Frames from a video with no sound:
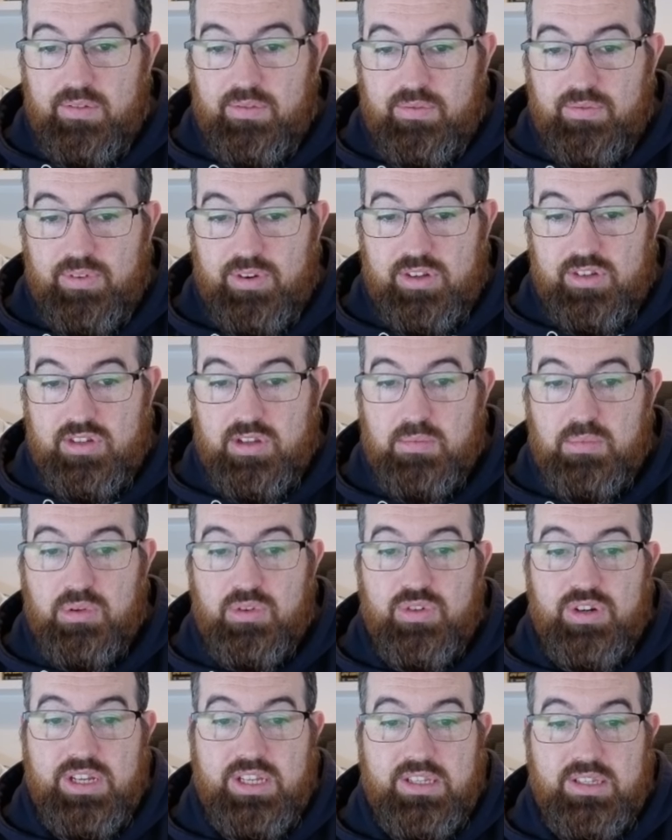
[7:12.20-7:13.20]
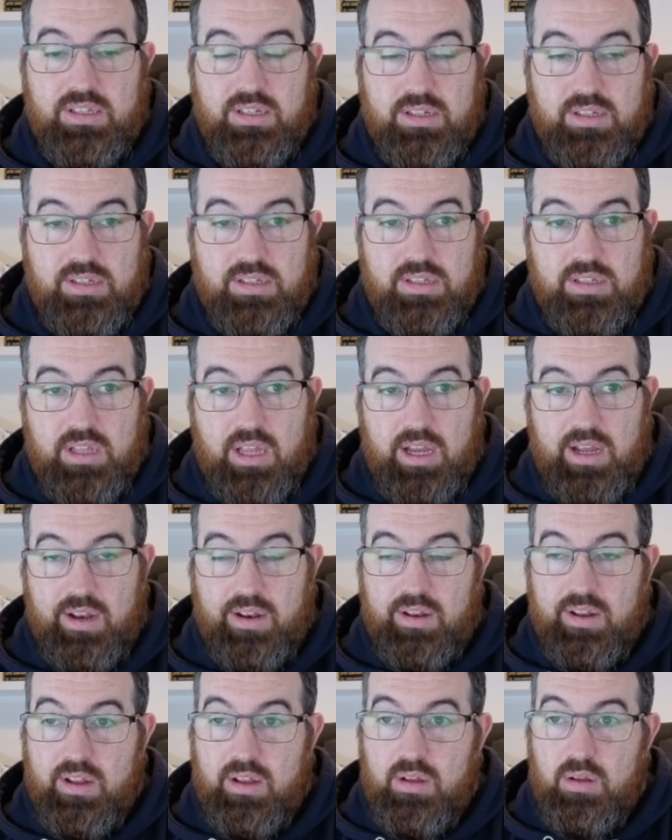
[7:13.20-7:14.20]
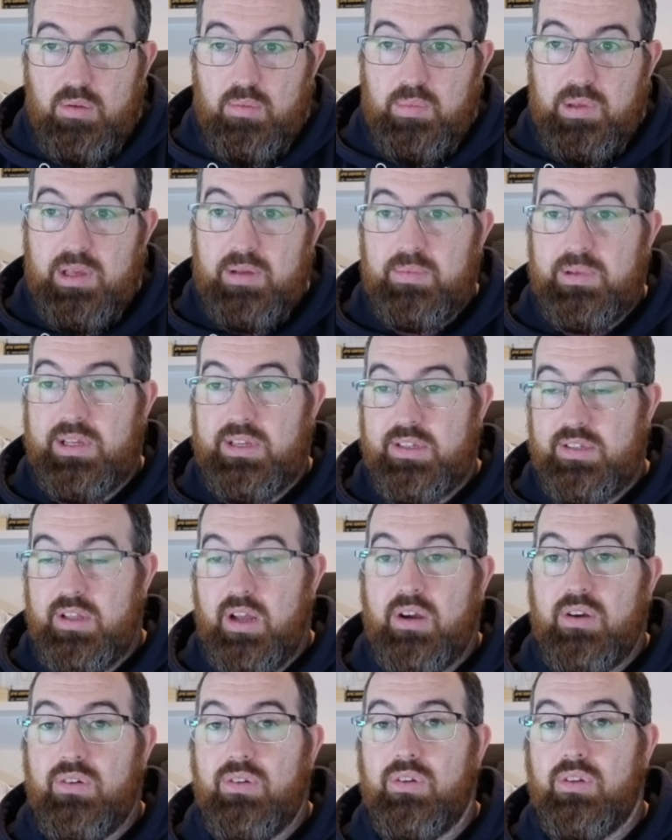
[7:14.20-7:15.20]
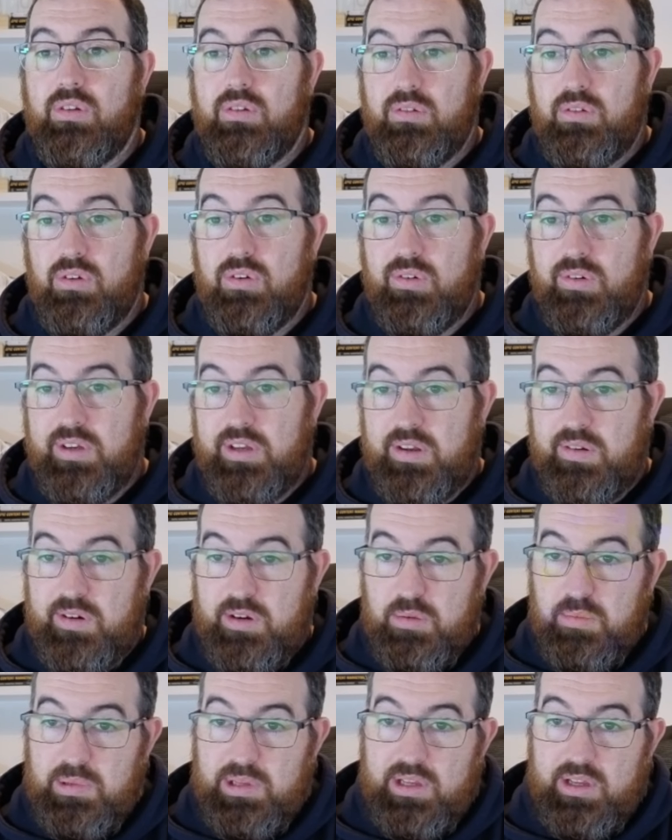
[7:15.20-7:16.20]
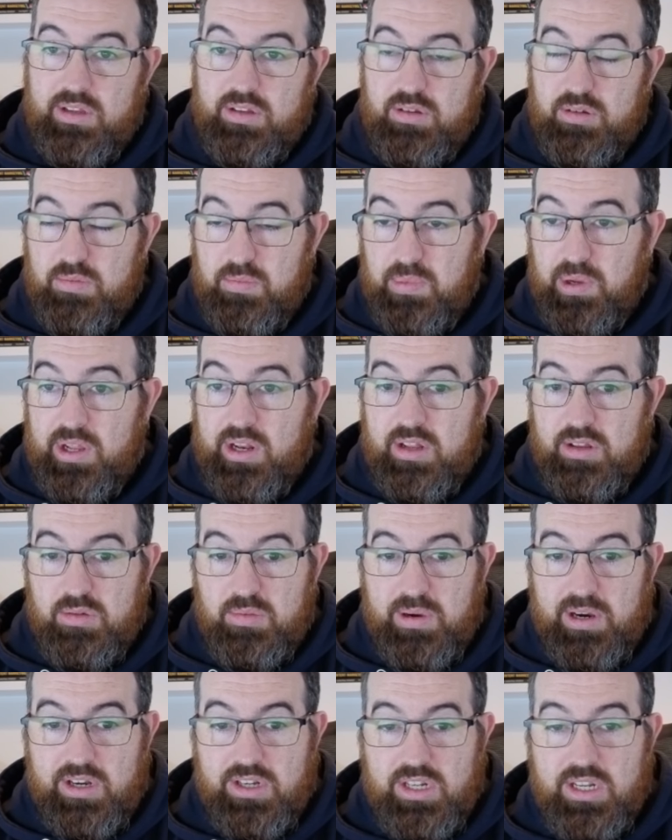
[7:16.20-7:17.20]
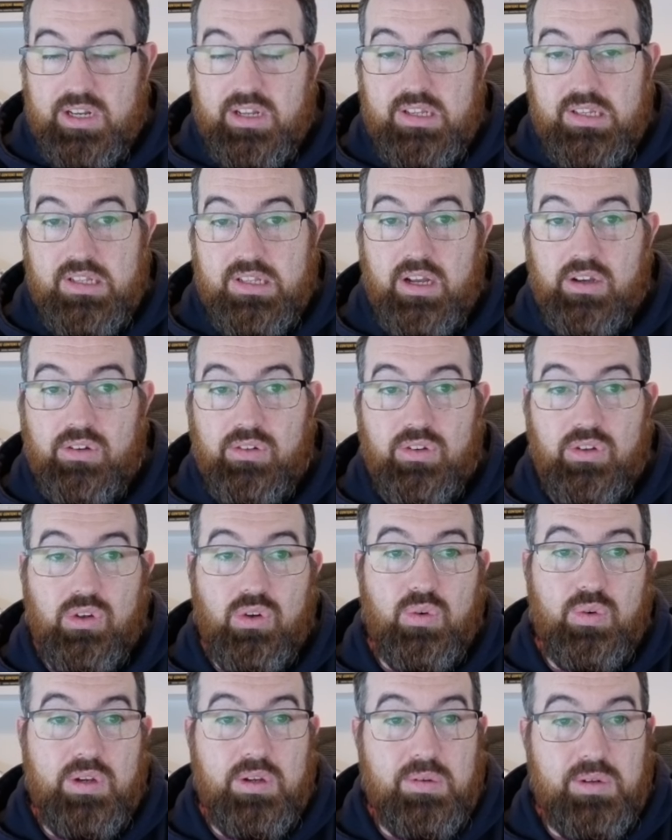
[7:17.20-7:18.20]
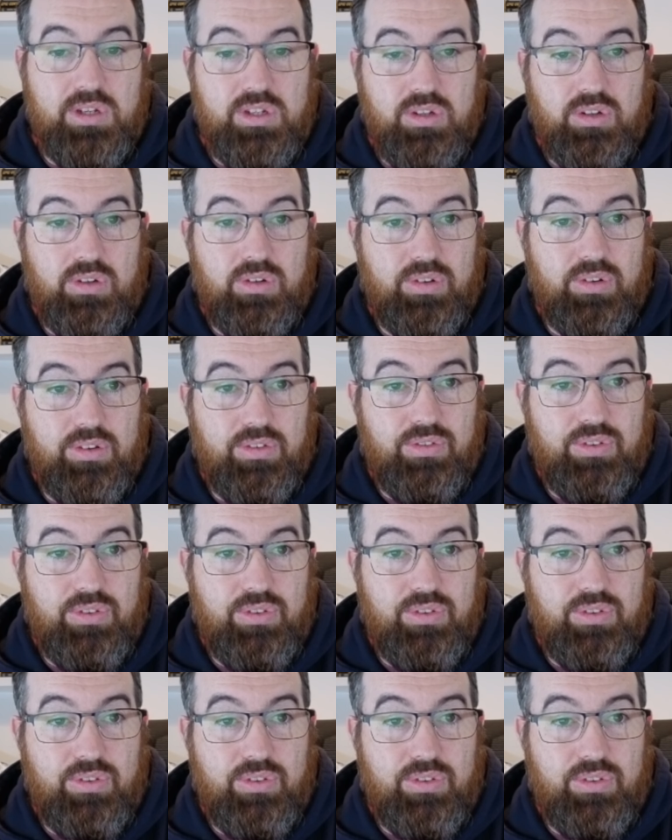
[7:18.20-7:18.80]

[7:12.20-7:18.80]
for the simple reason is that BNB is not going to go anywhere. The Binance Smart Chain is not going to go anywhere. So if